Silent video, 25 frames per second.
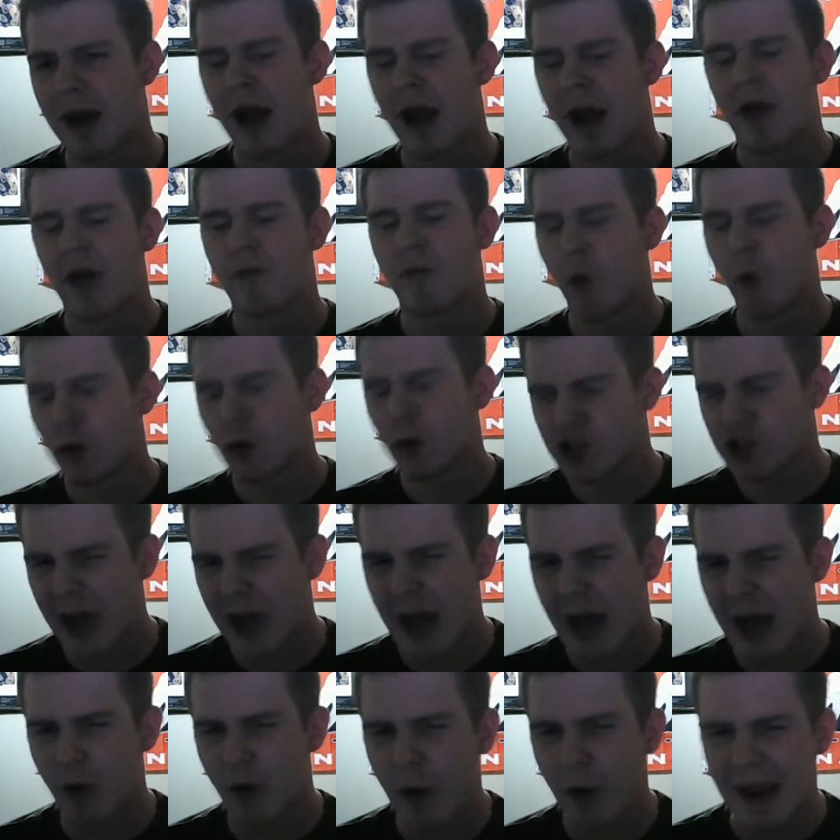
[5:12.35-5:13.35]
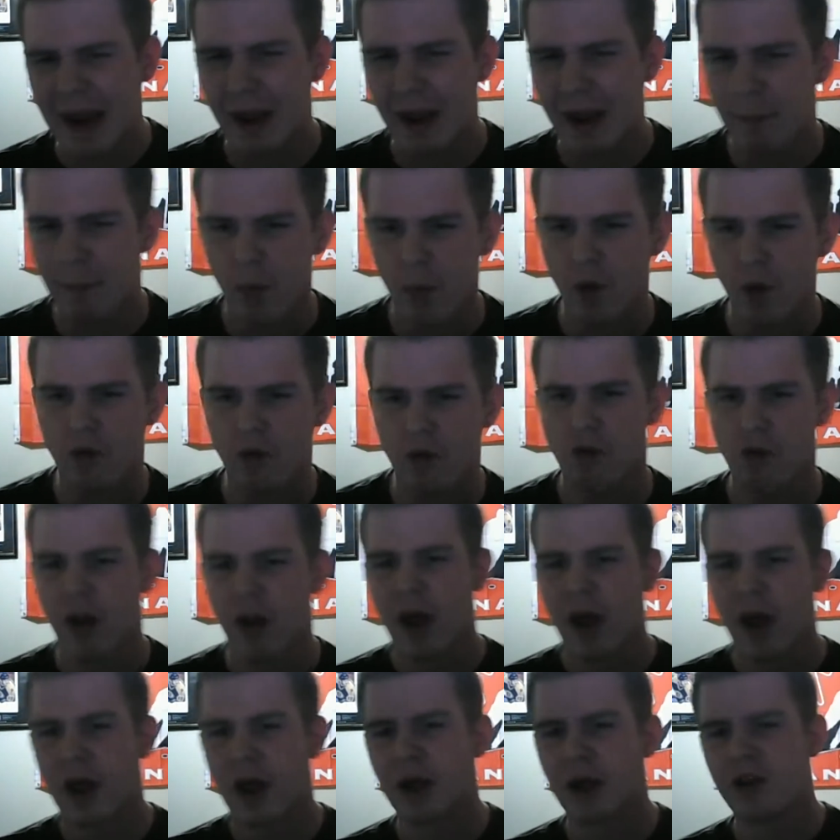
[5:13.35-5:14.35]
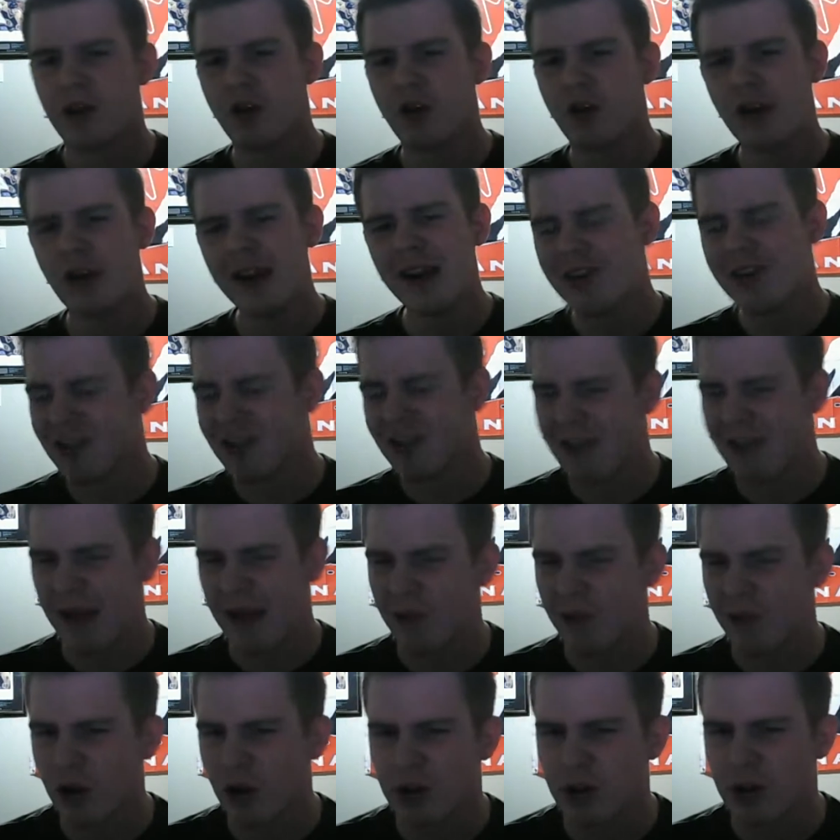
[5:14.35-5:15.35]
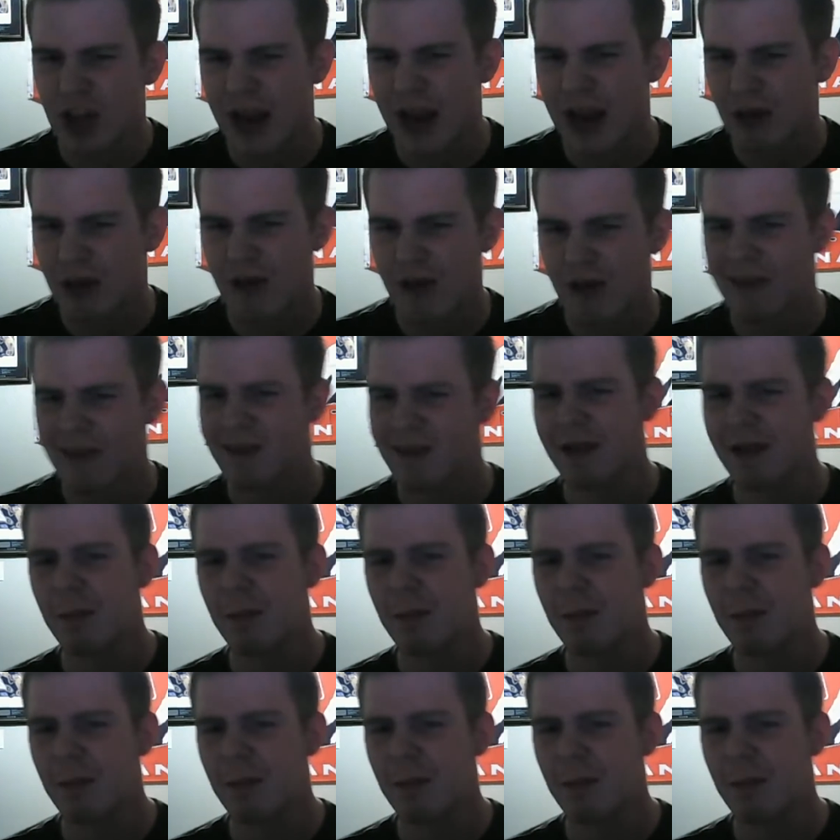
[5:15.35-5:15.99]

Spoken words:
Foreshadowing of moves. You didn't just have good chain wrestling,